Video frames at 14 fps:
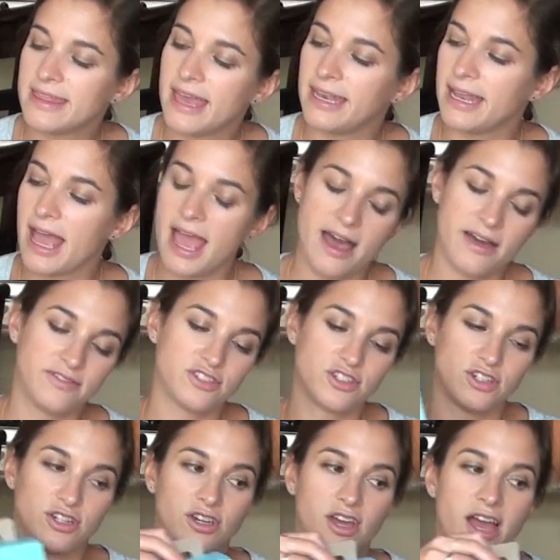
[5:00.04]
then after
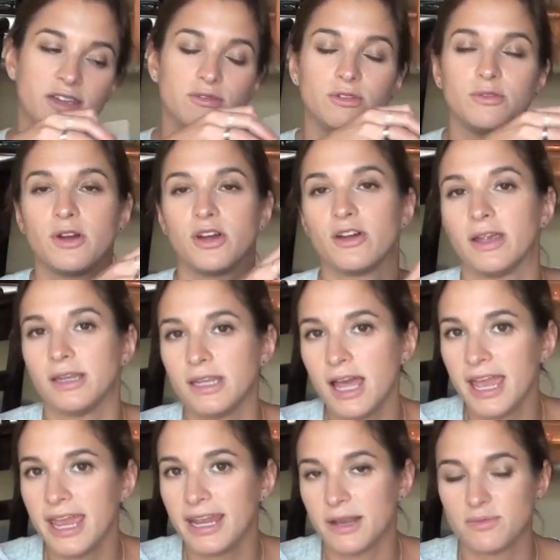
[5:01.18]
I groom her at
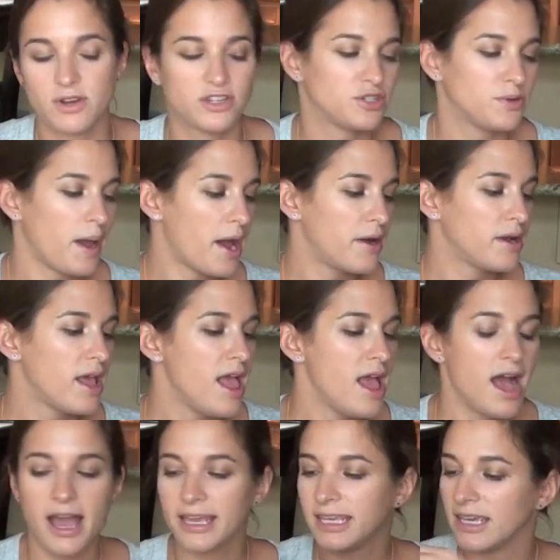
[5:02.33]
night, I brush her out,
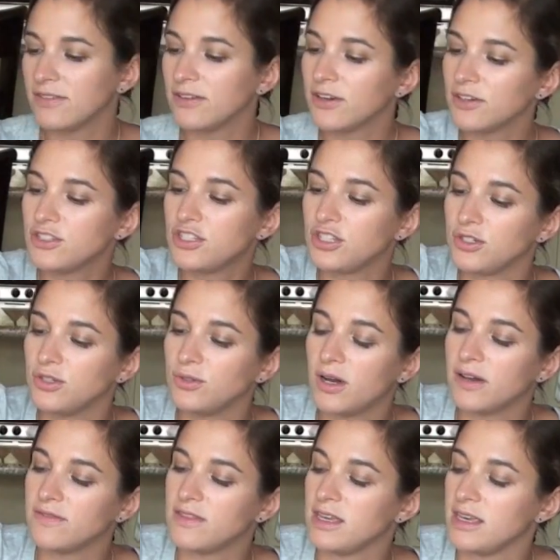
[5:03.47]
I give her 2
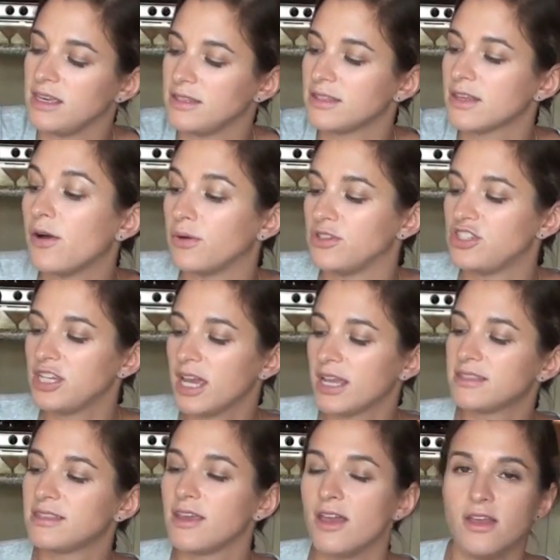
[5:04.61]
of these. Oh, and she
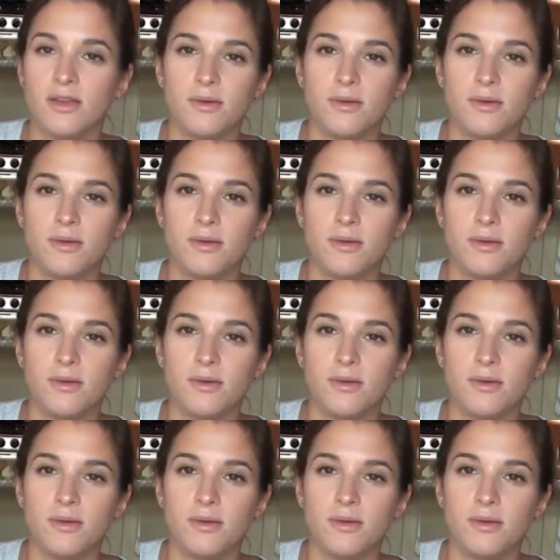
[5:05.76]
gets